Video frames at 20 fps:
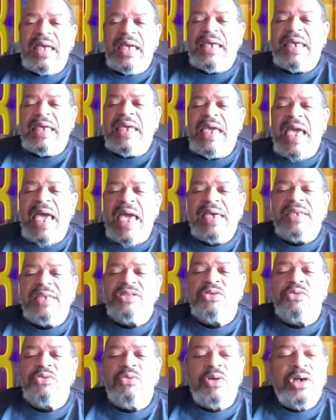He
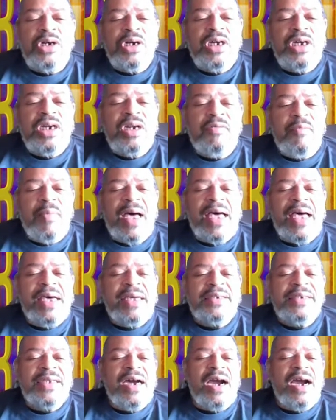has the run of my
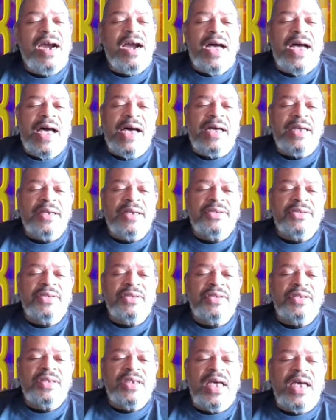entire house.
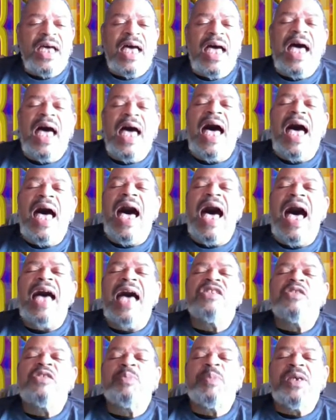
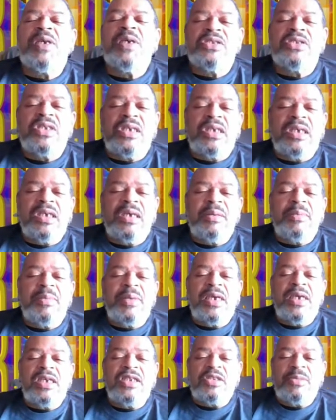I speak to him
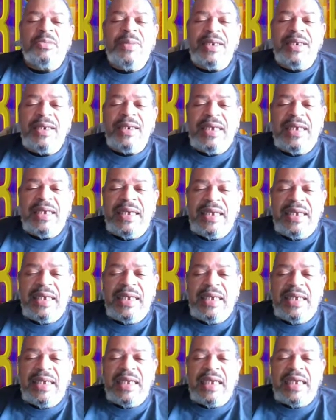intimately,
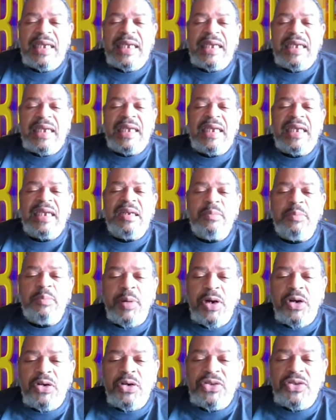in
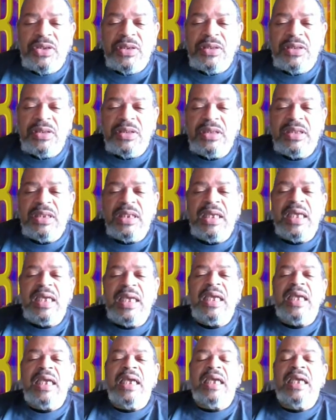person,
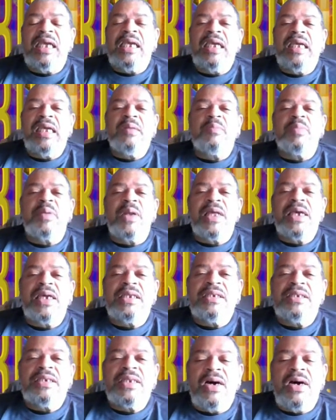in
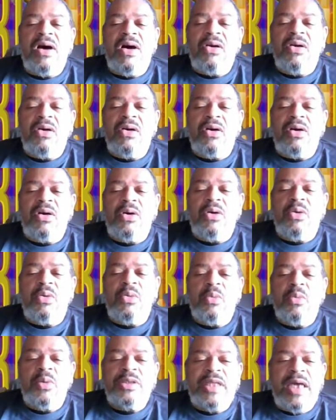plain talk,
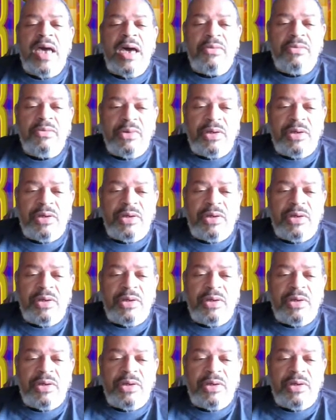without